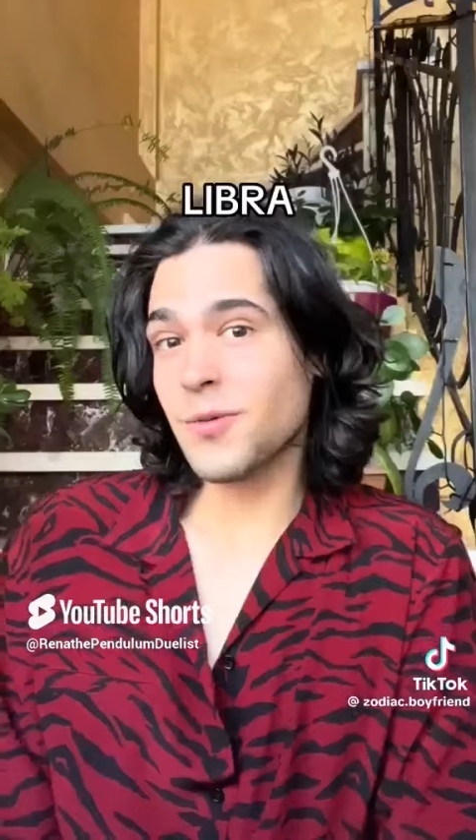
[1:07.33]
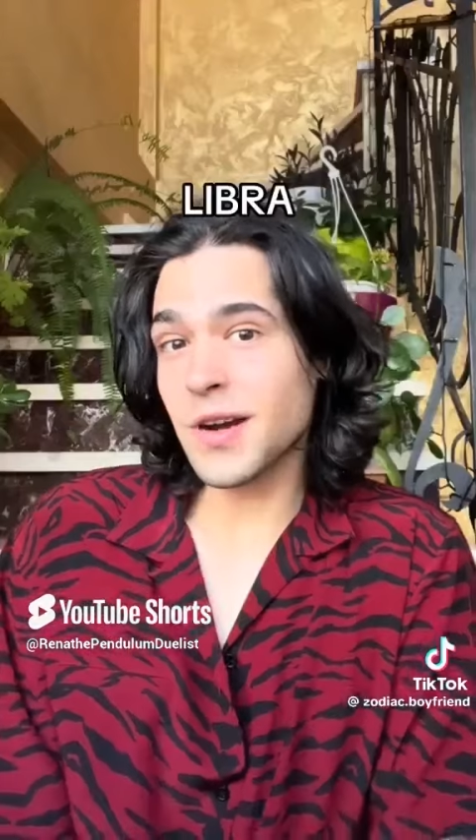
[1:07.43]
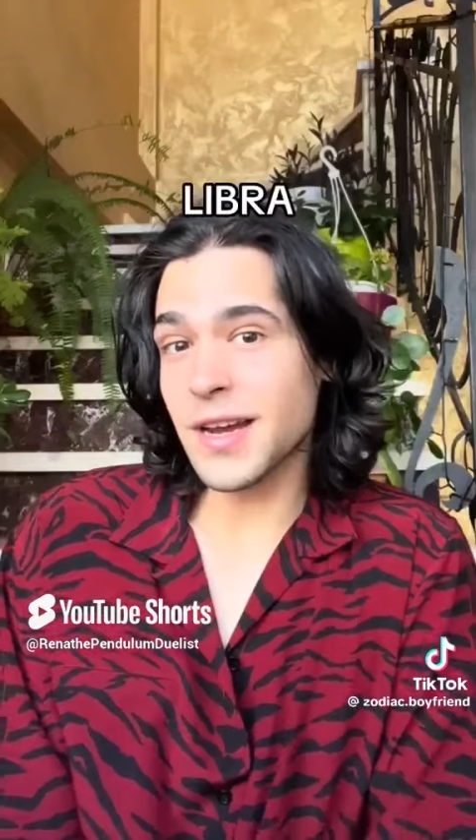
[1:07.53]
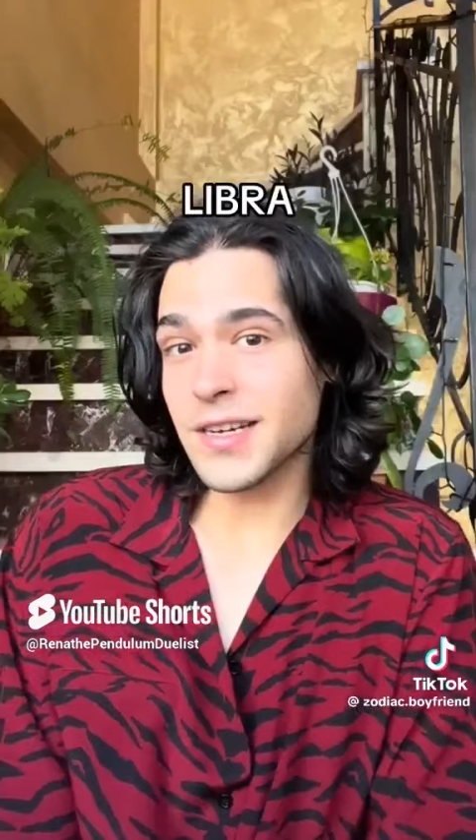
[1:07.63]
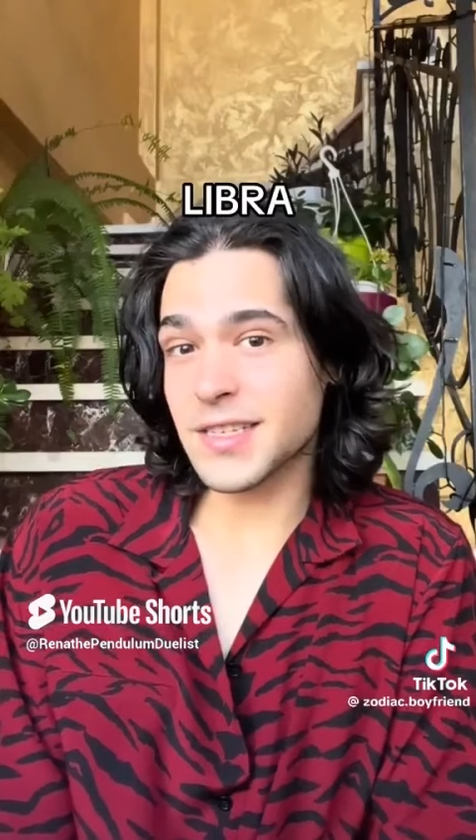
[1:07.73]

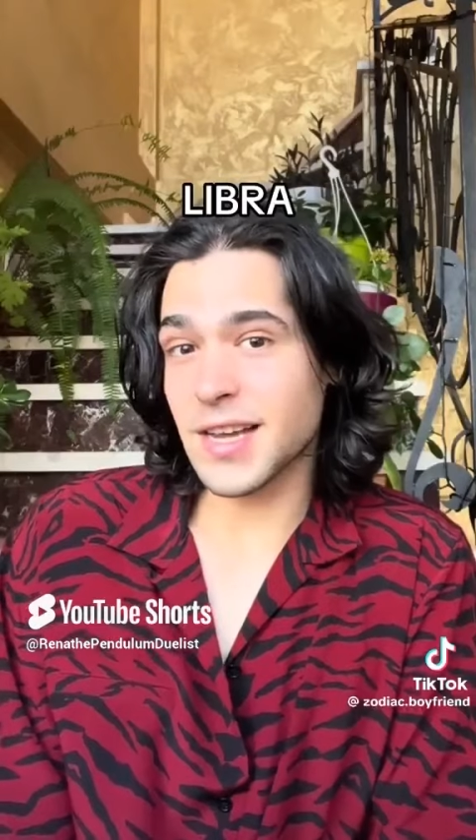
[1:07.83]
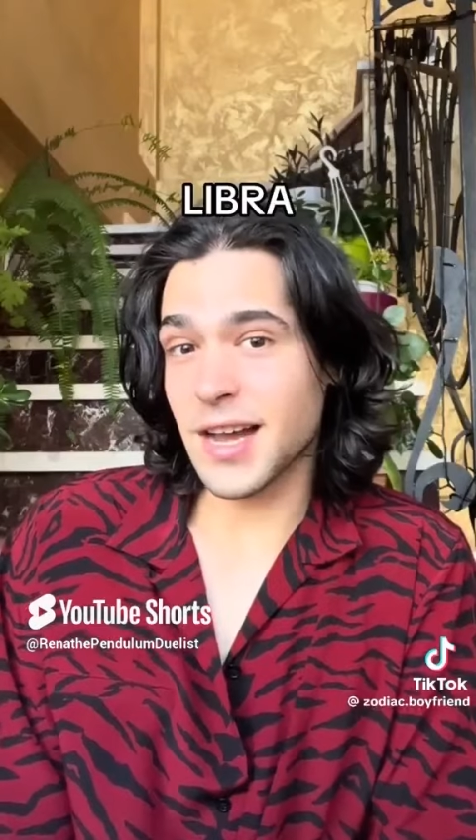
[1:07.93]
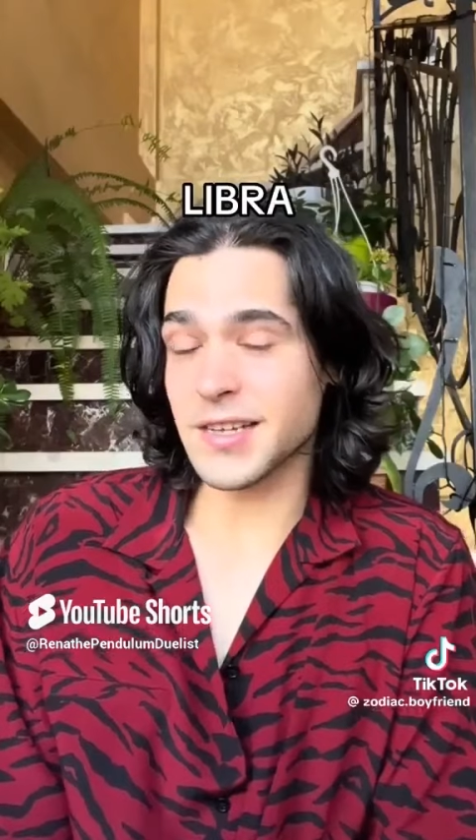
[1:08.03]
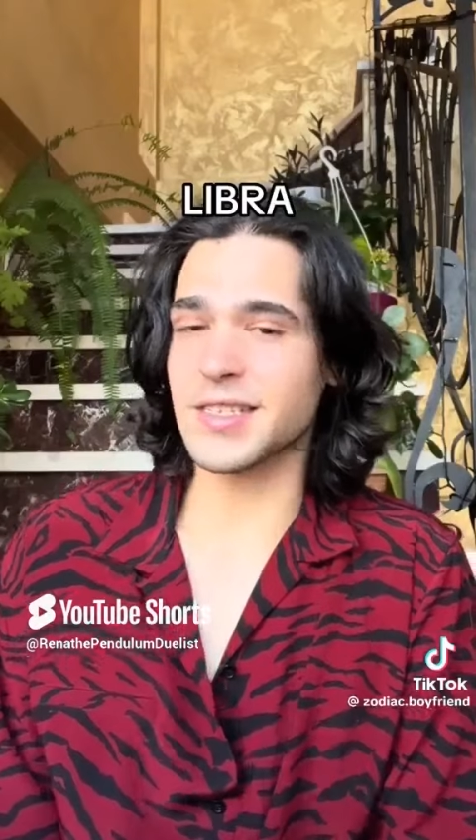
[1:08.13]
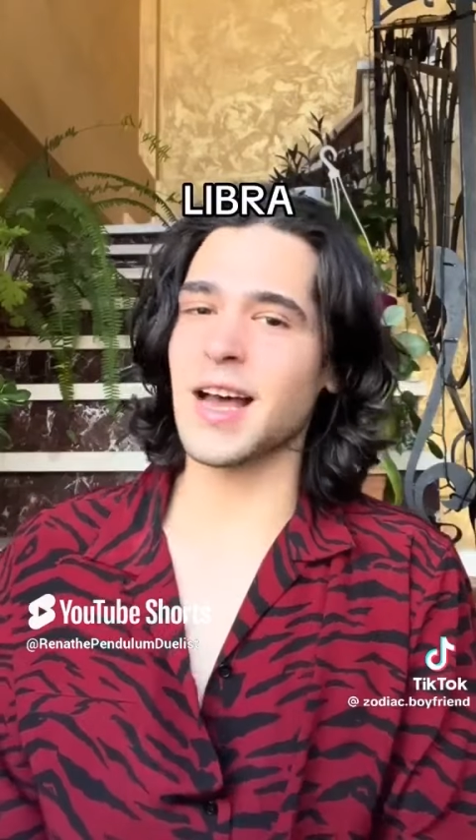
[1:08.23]
We're air
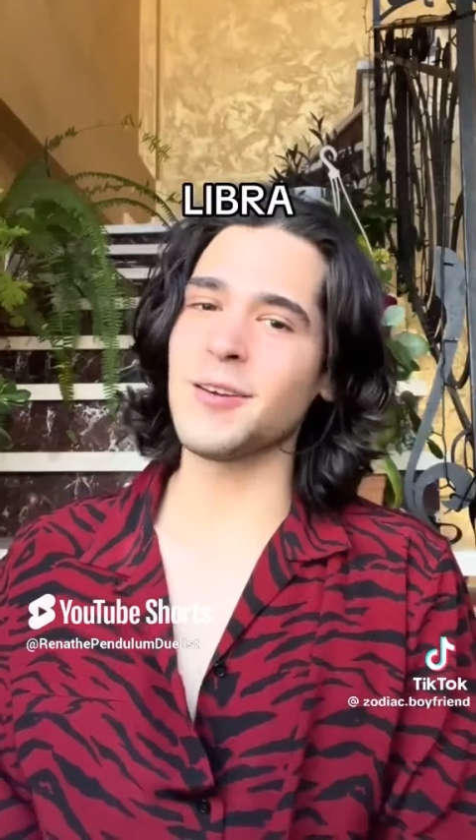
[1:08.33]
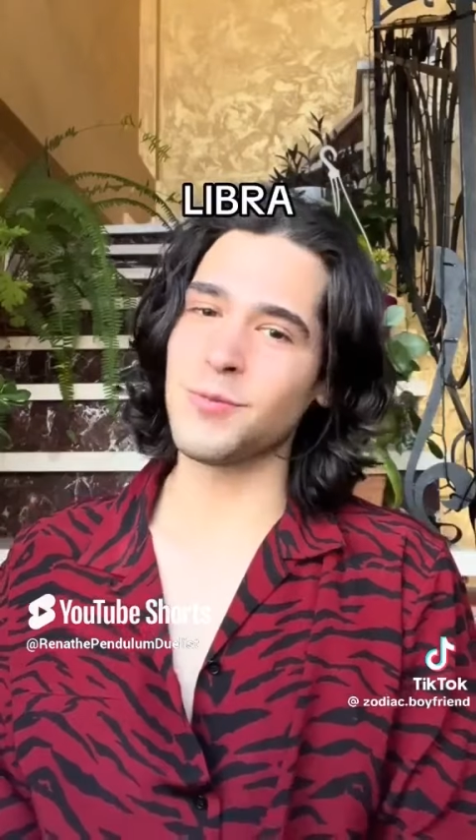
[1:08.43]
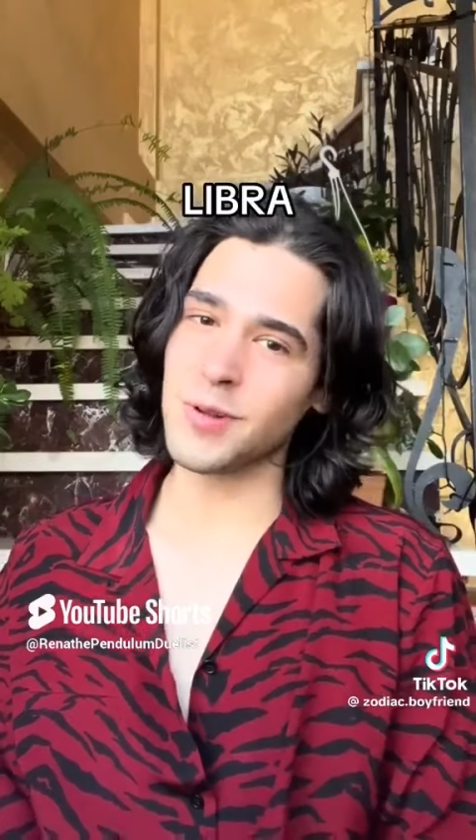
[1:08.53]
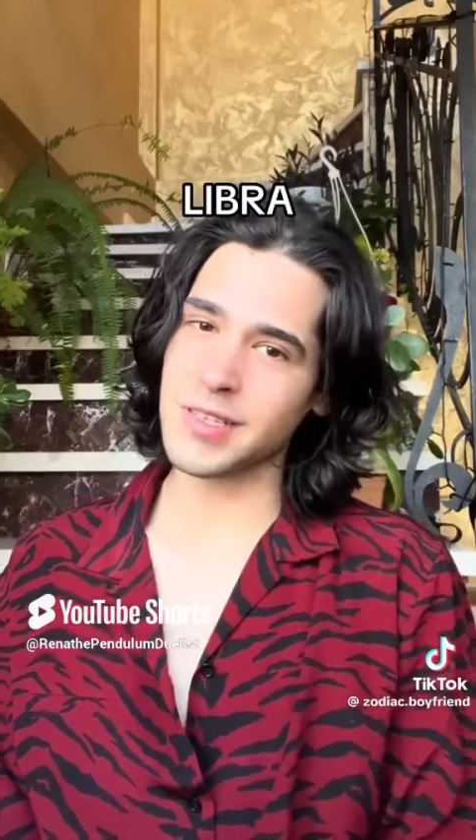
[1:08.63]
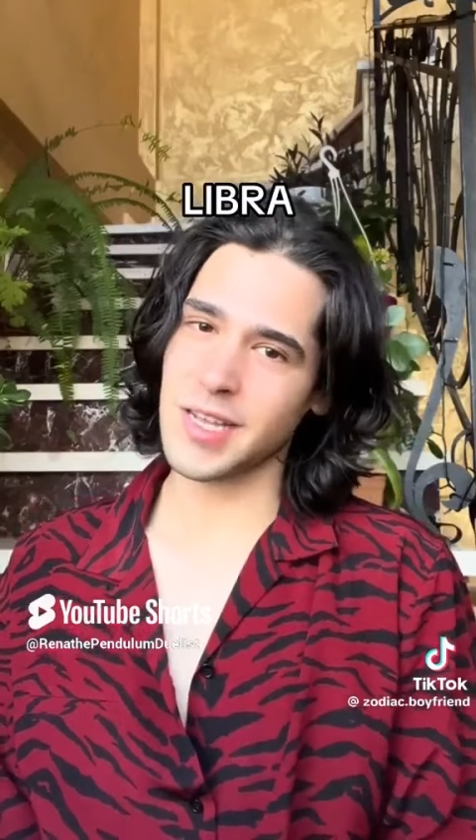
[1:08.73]
signs. I will